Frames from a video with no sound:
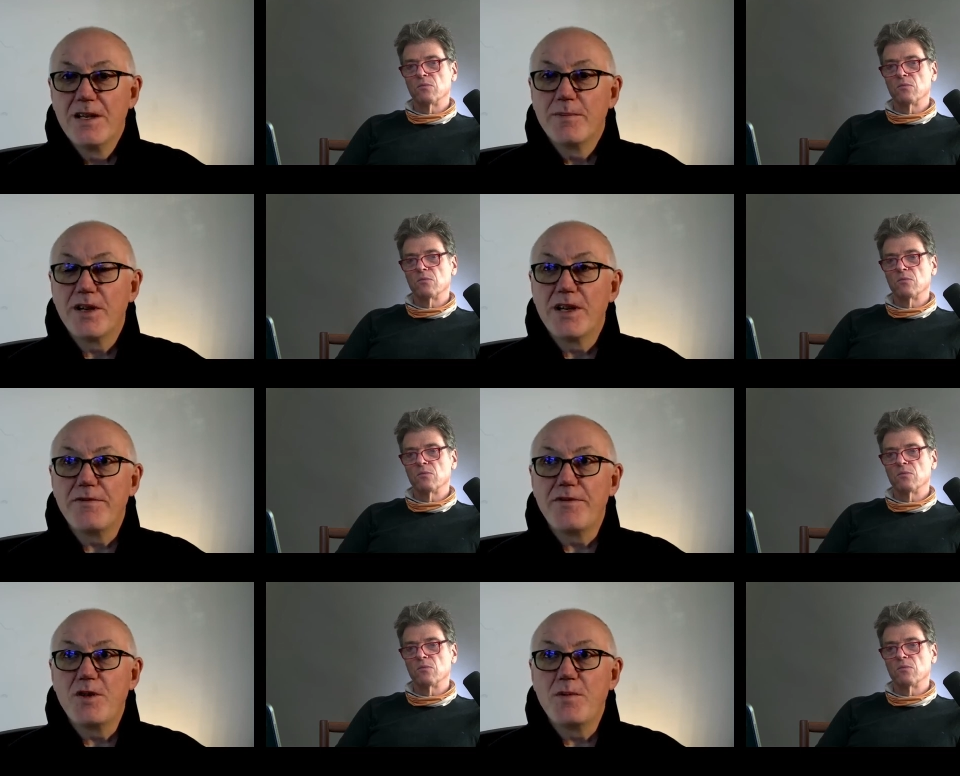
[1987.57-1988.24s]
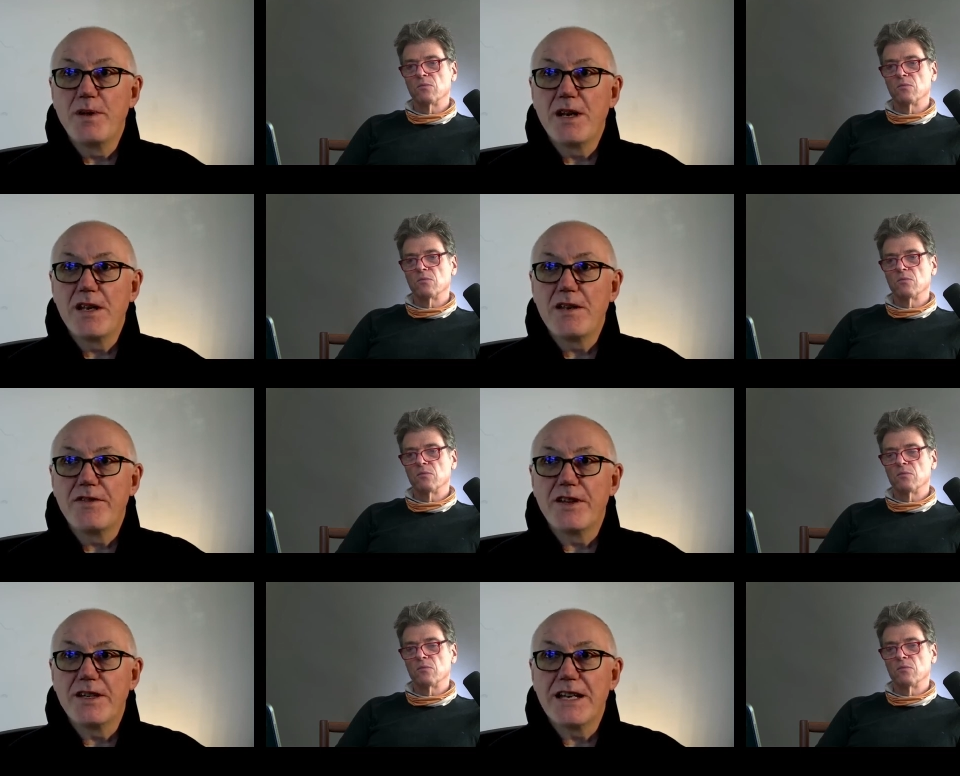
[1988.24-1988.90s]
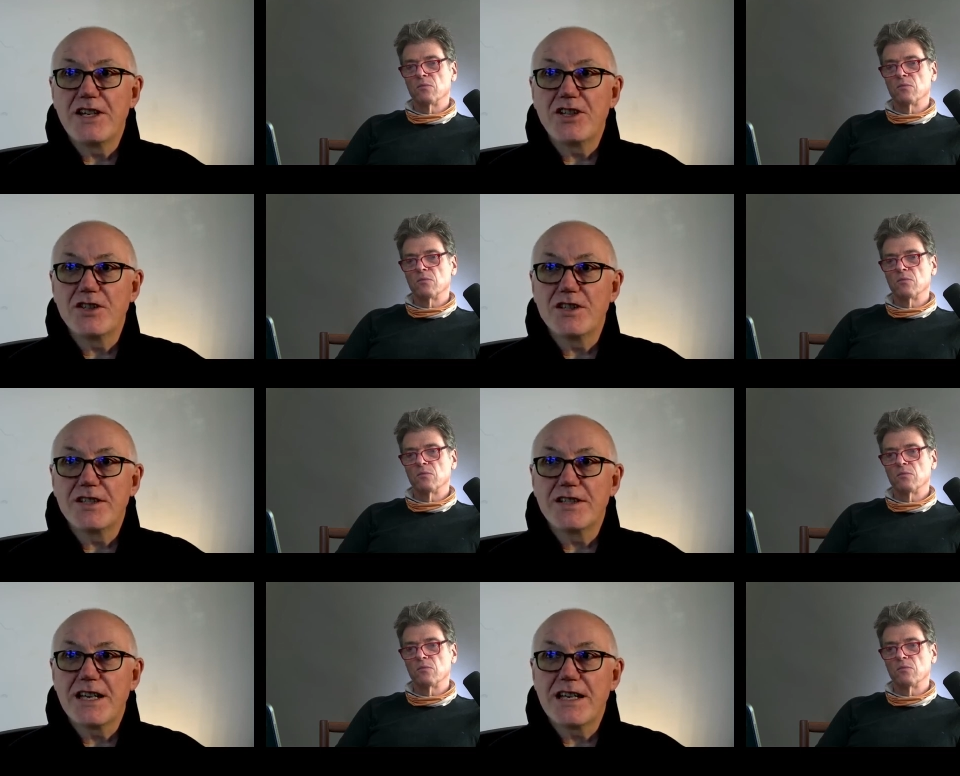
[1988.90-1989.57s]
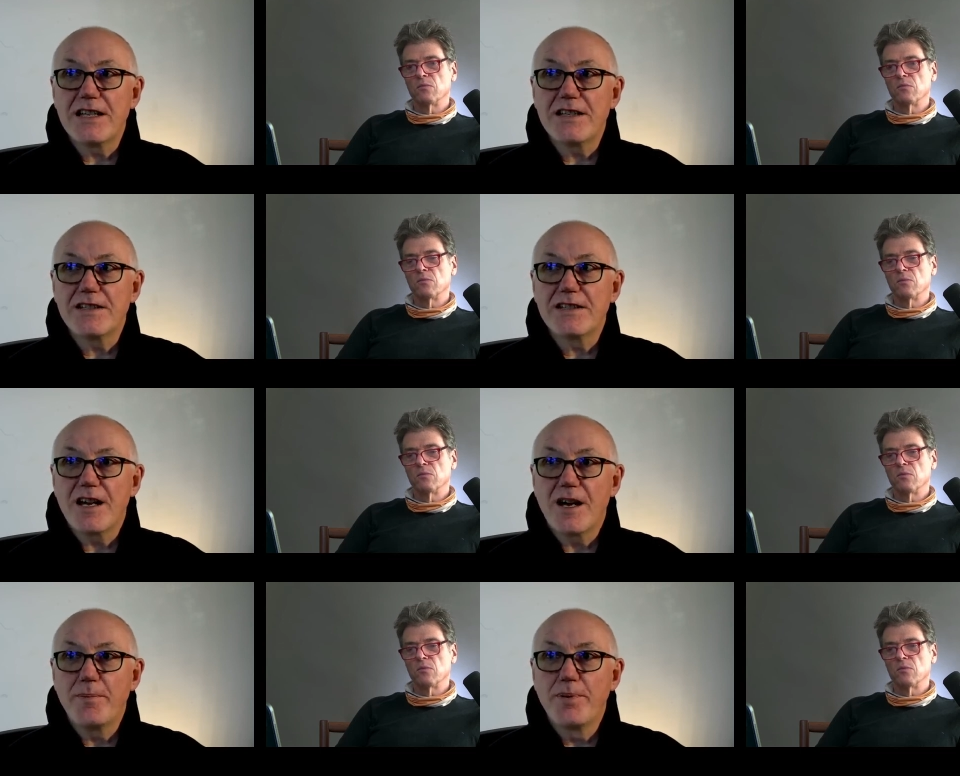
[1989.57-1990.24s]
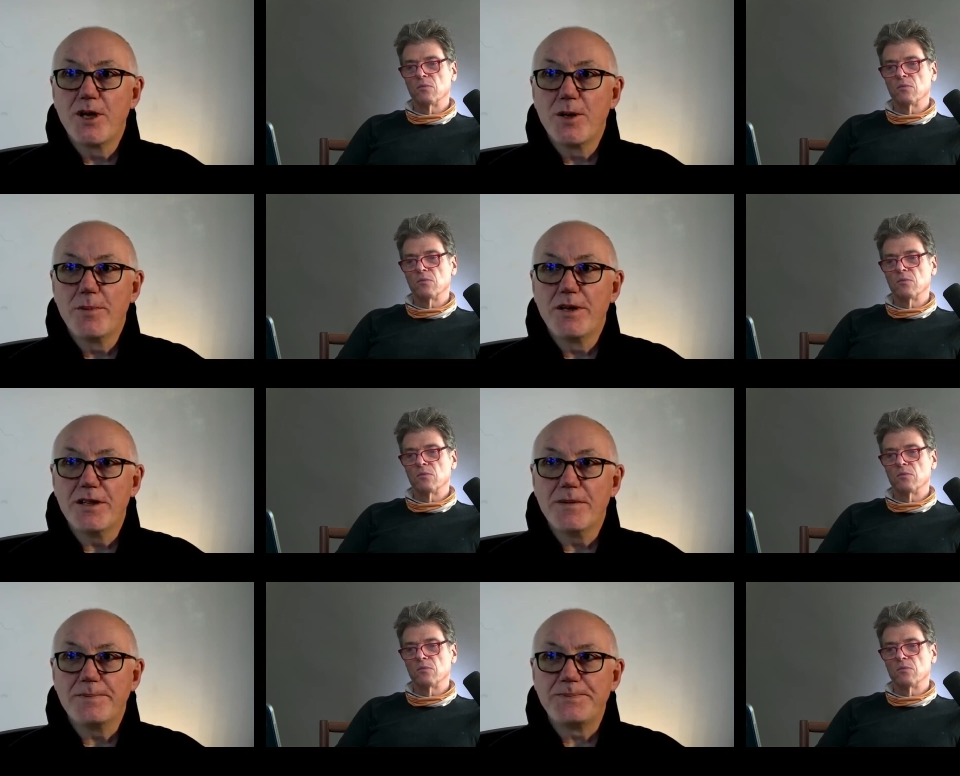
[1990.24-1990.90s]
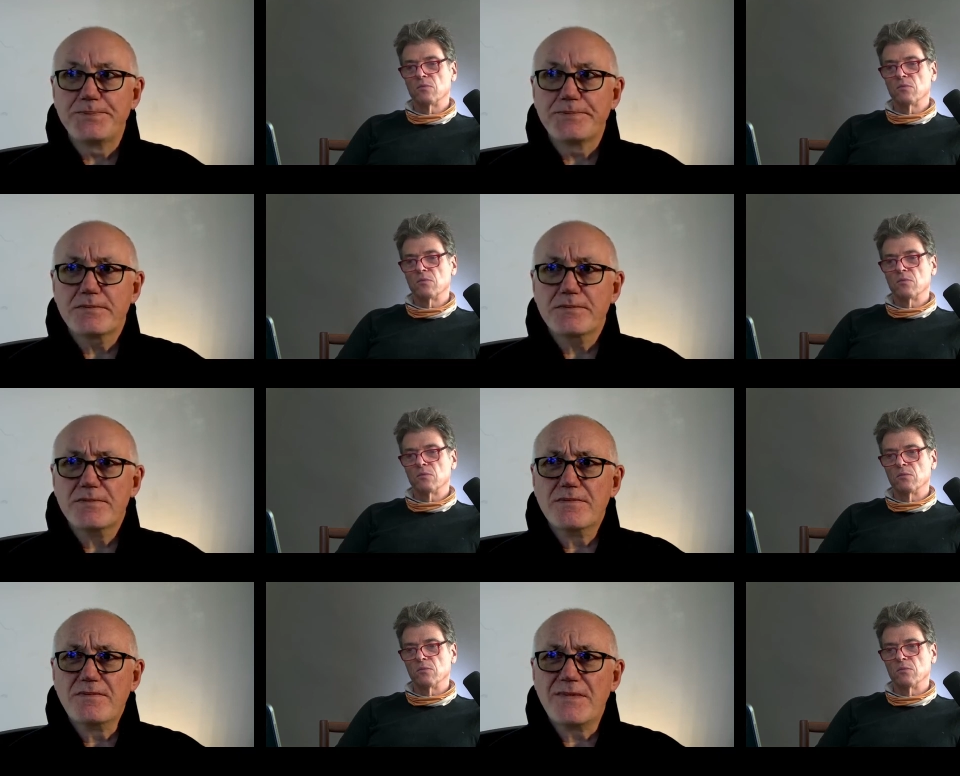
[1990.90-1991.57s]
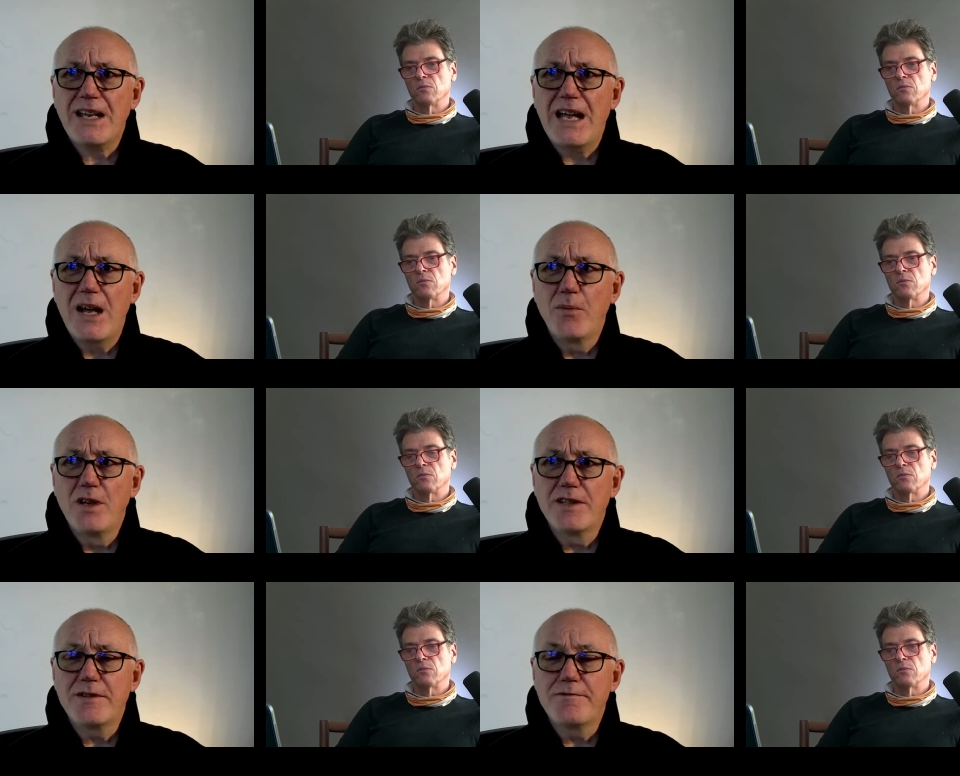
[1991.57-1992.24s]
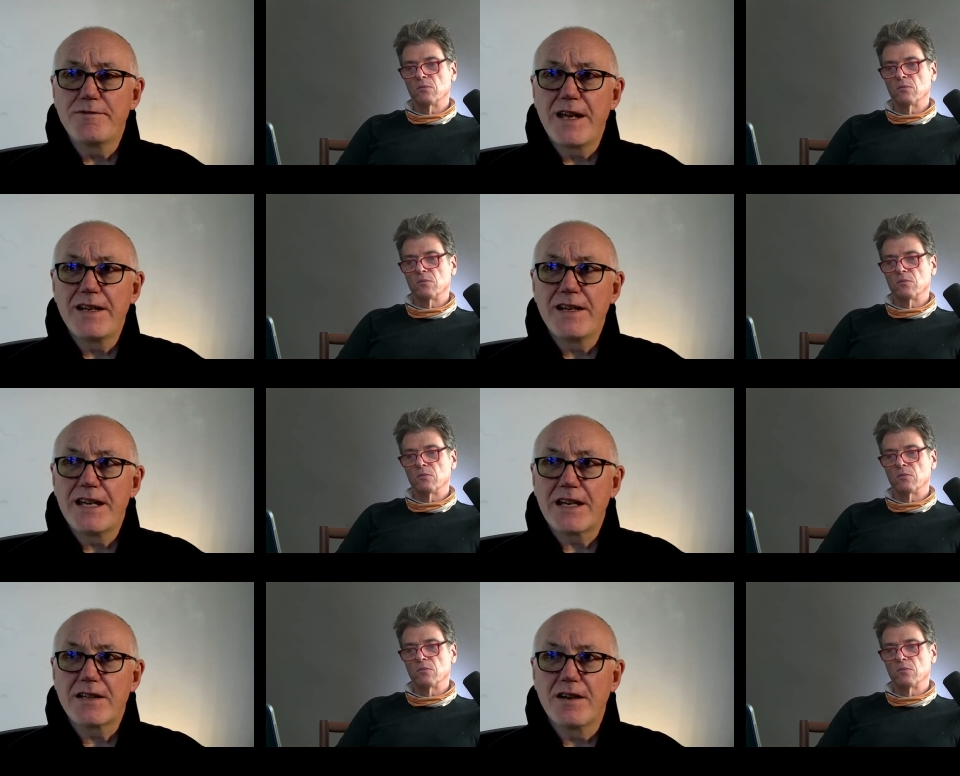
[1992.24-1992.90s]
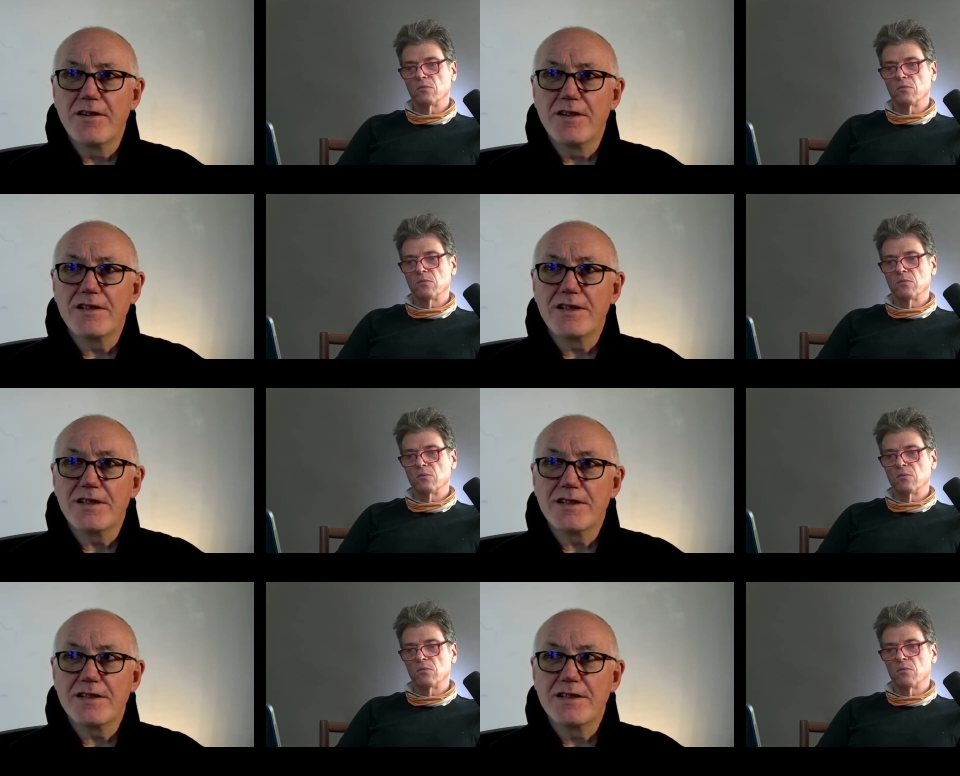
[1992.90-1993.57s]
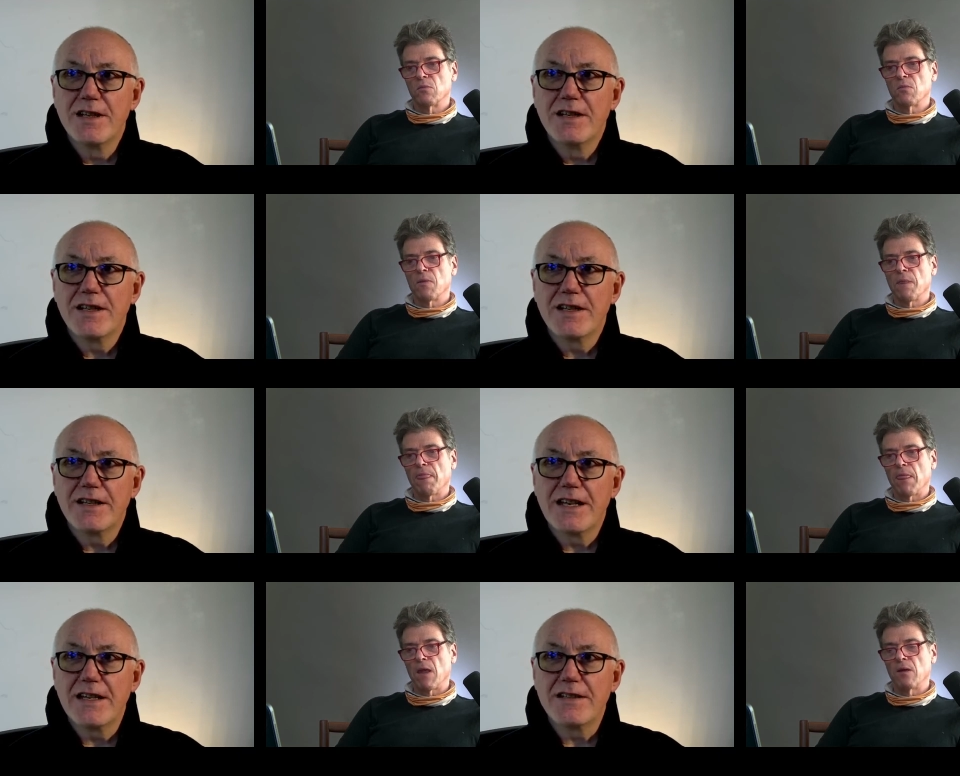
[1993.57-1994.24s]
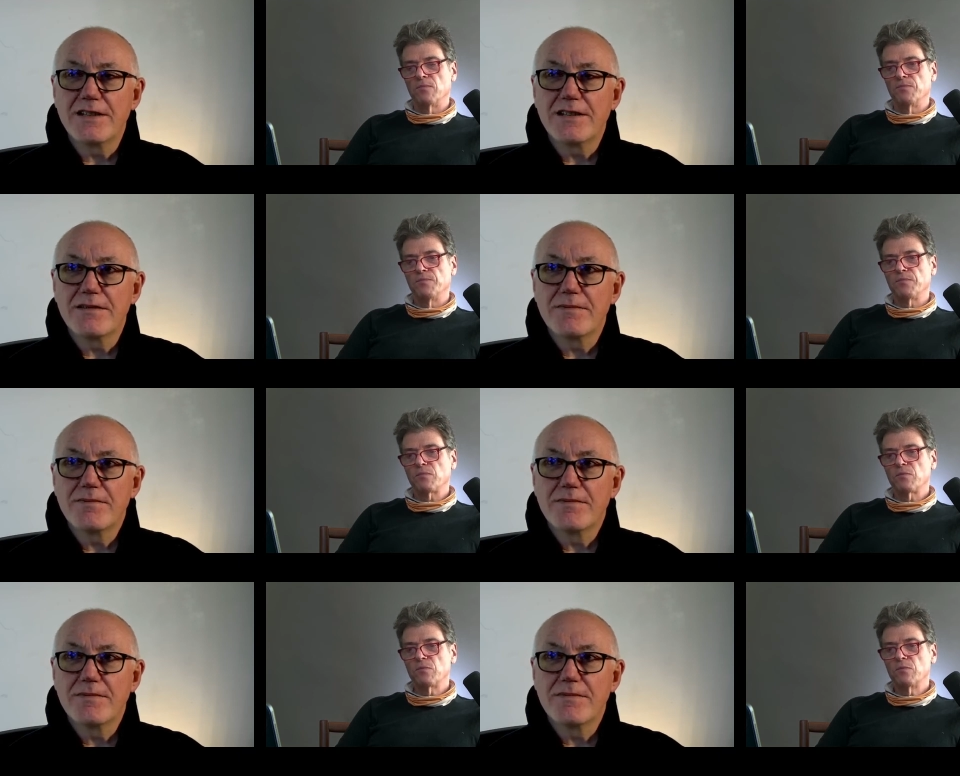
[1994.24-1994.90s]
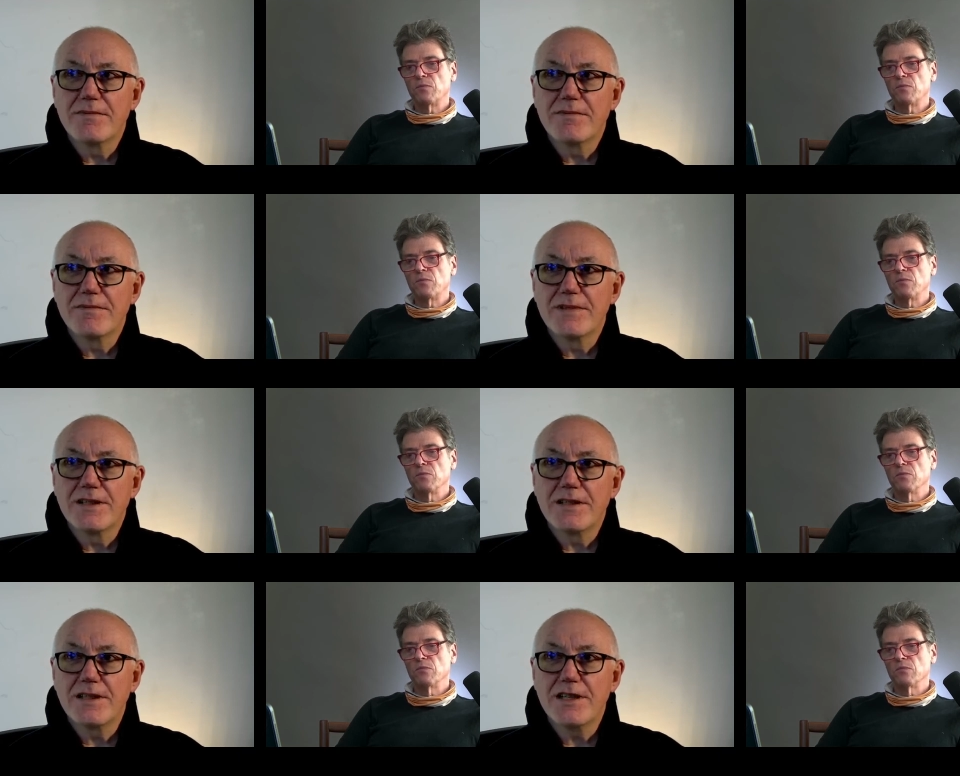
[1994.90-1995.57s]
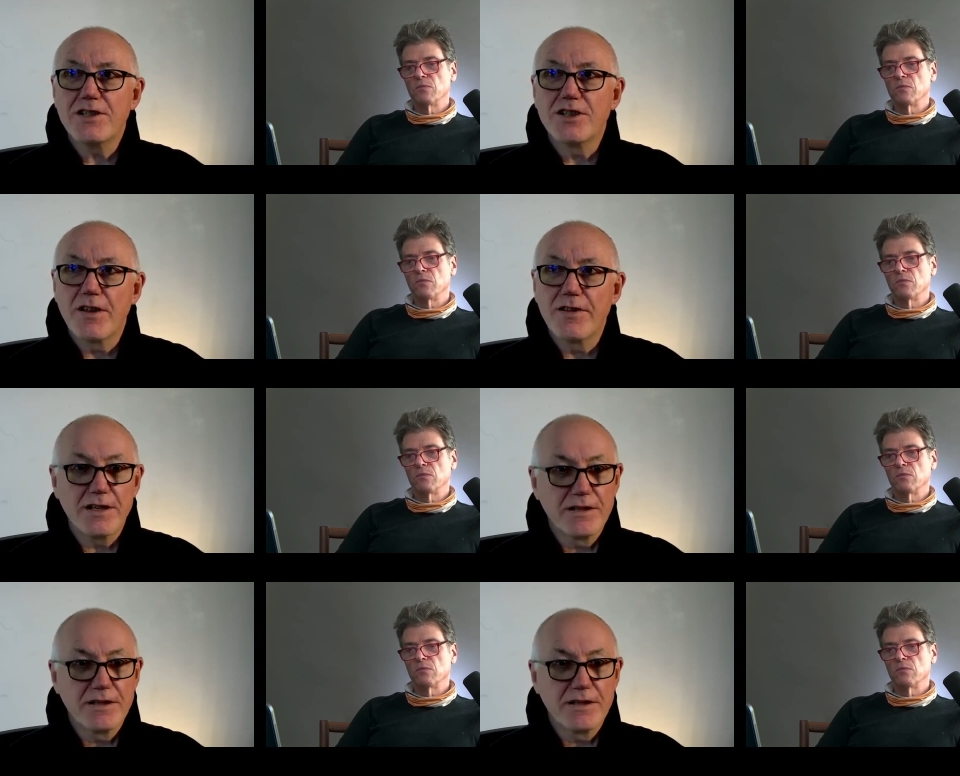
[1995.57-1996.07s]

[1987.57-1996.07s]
Speaker 1: But if you believe that nation states are permanent and will defend their currencies against each other